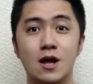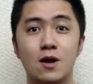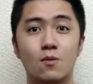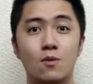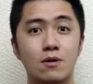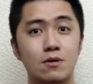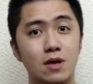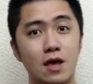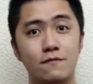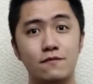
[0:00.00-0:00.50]

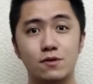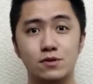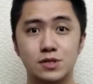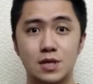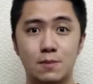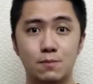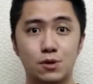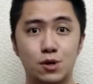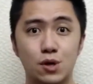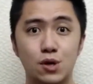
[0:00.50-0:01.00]
will give you
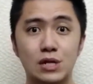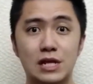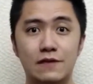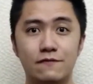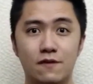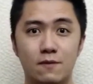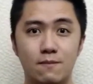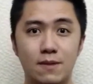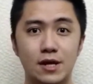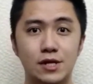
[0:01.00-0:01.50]
some good
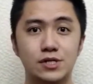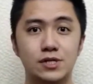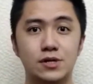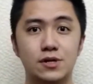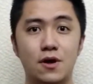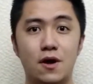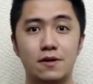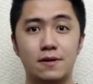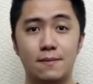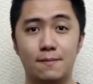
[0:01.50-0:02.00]
information
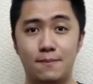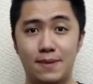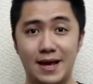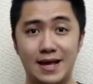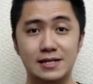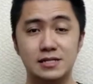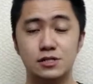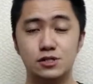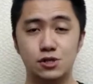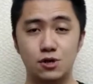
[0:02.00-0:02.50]
on the
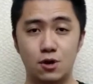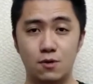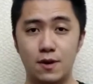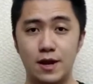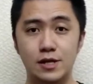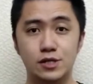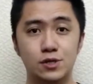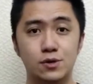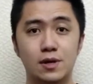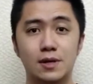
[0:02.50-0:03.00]
best
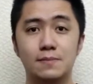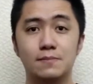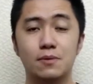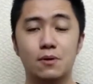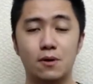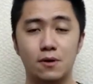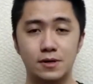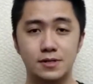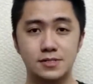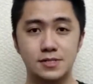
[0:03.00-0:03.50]
jewelry to
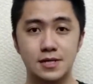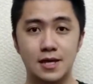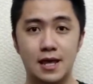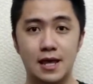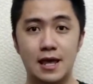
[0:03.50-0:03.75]
import.